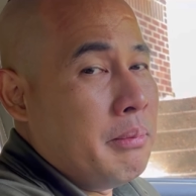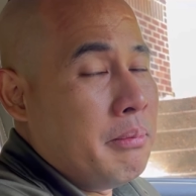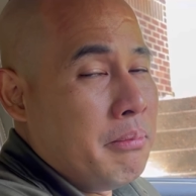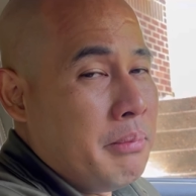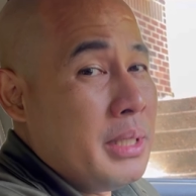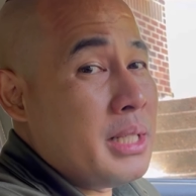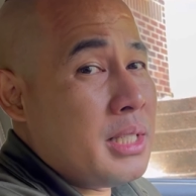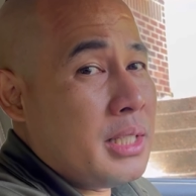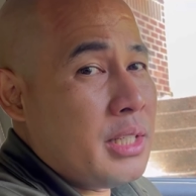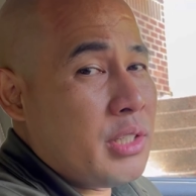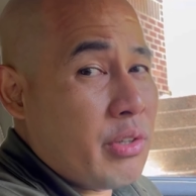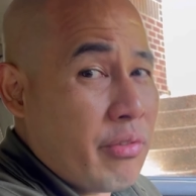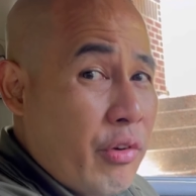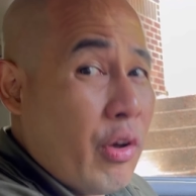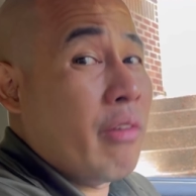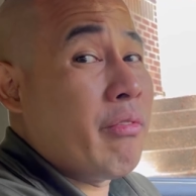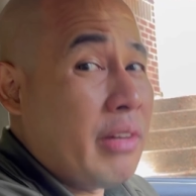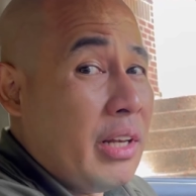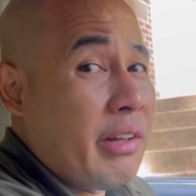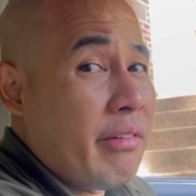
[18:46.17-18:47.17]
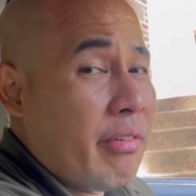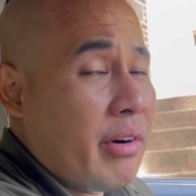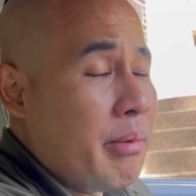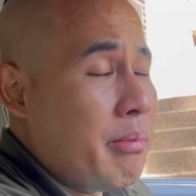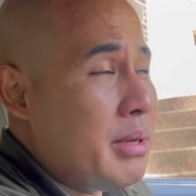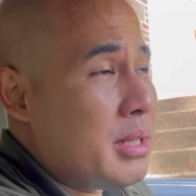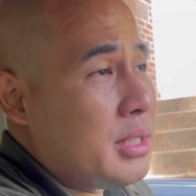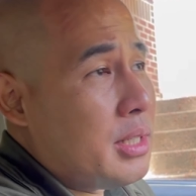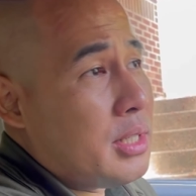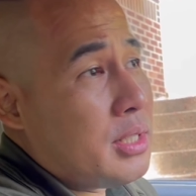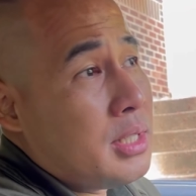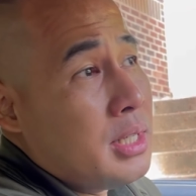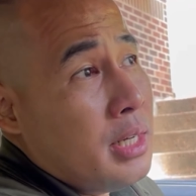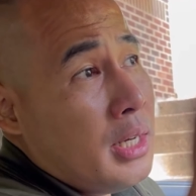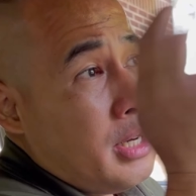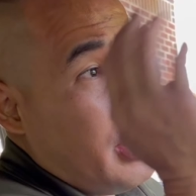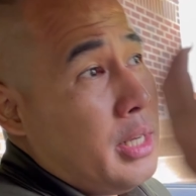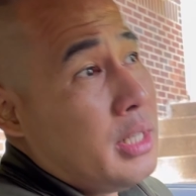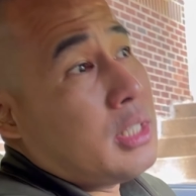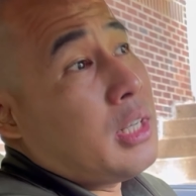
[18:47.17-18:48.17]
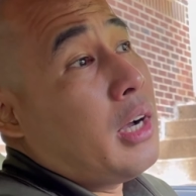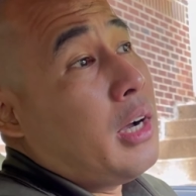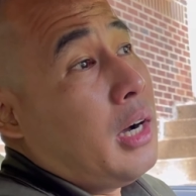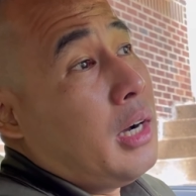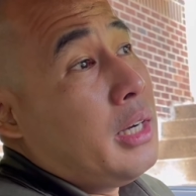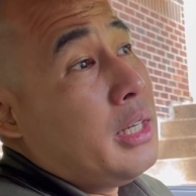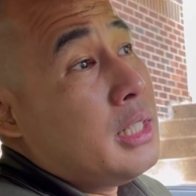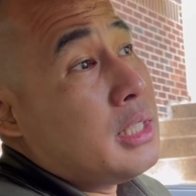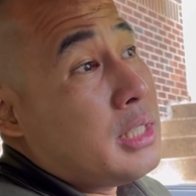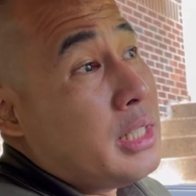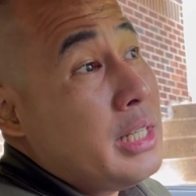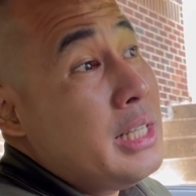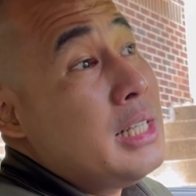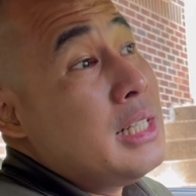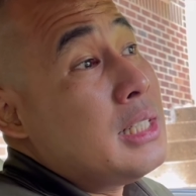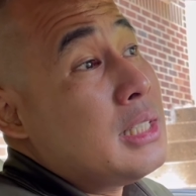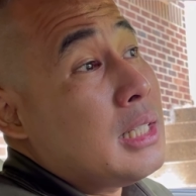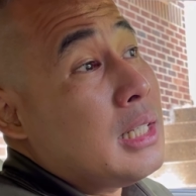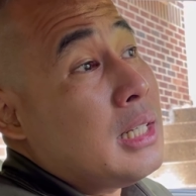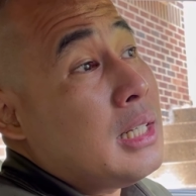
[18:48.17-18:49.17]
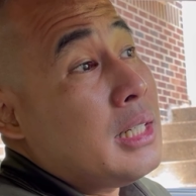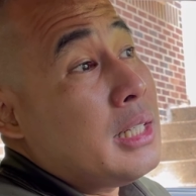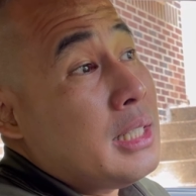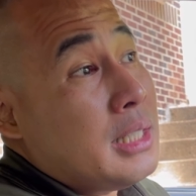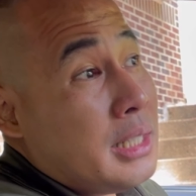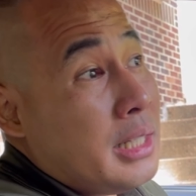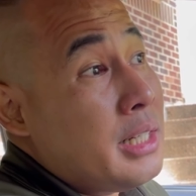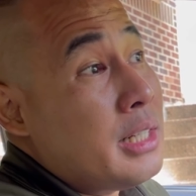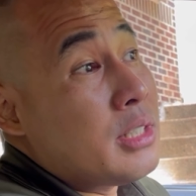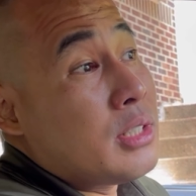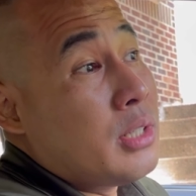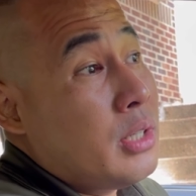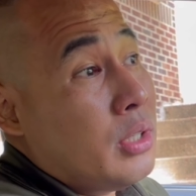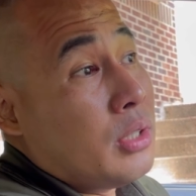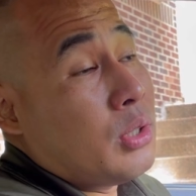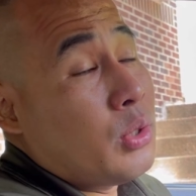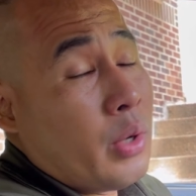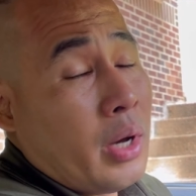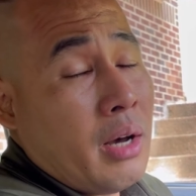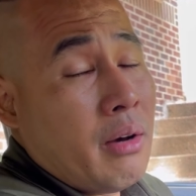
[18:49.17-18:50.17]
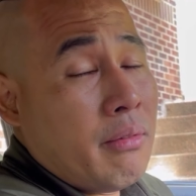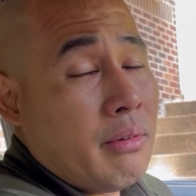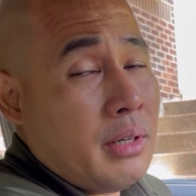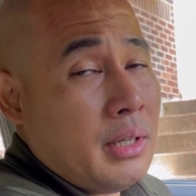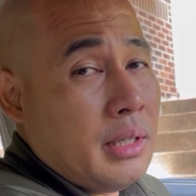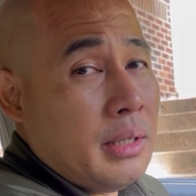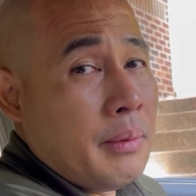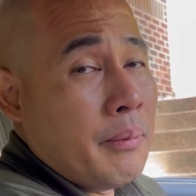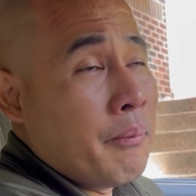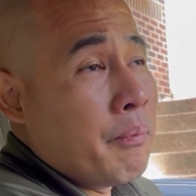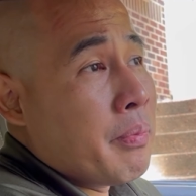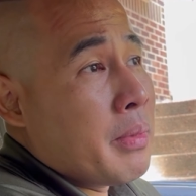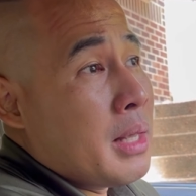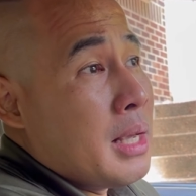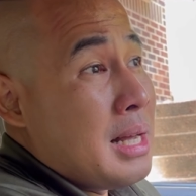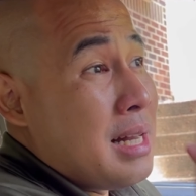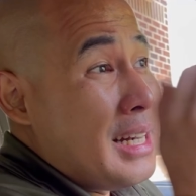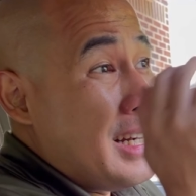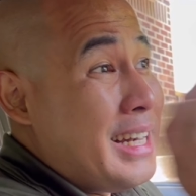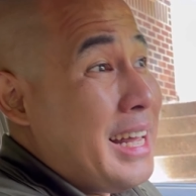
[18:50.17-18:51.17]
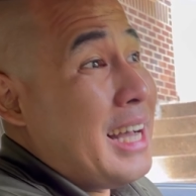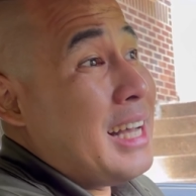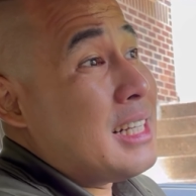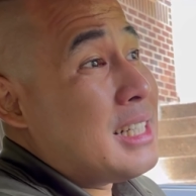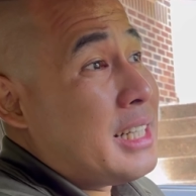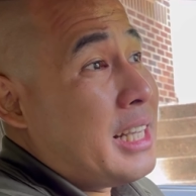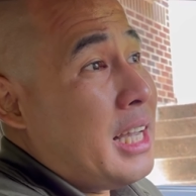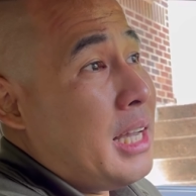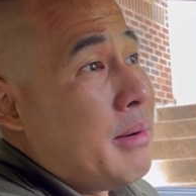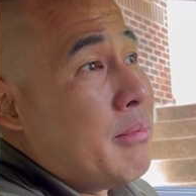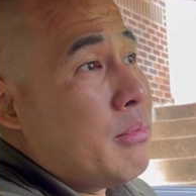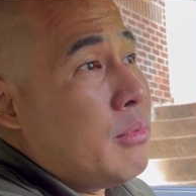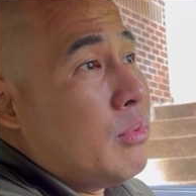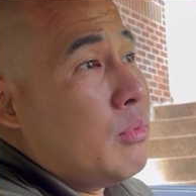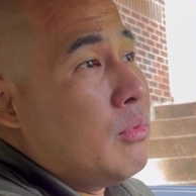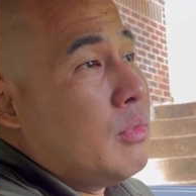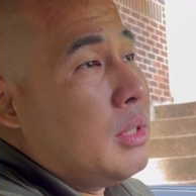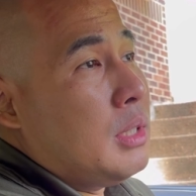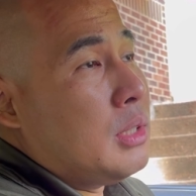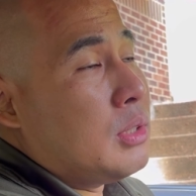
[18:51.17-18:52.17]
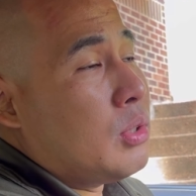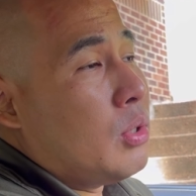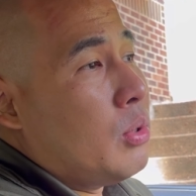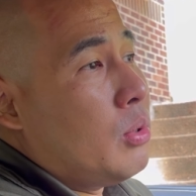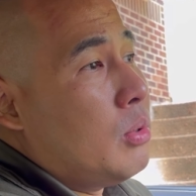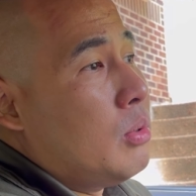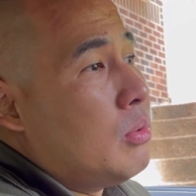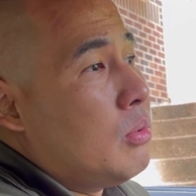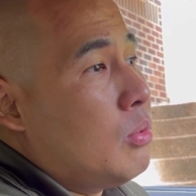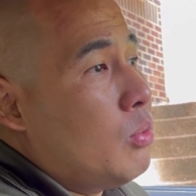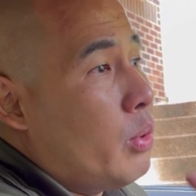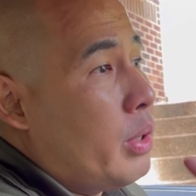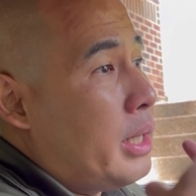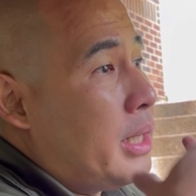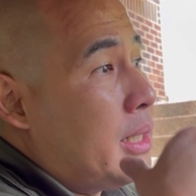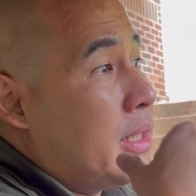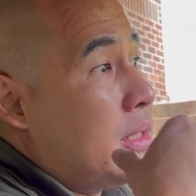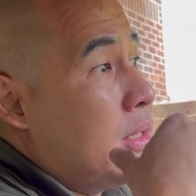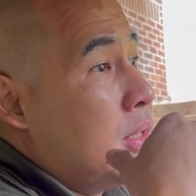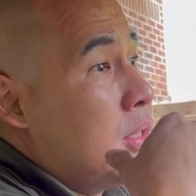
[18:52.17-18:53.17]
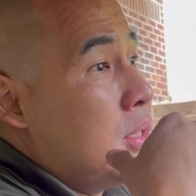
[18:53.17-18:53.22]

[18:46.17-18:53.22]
business if you have delivery business is is easy uh, it is good to have a dash cam so when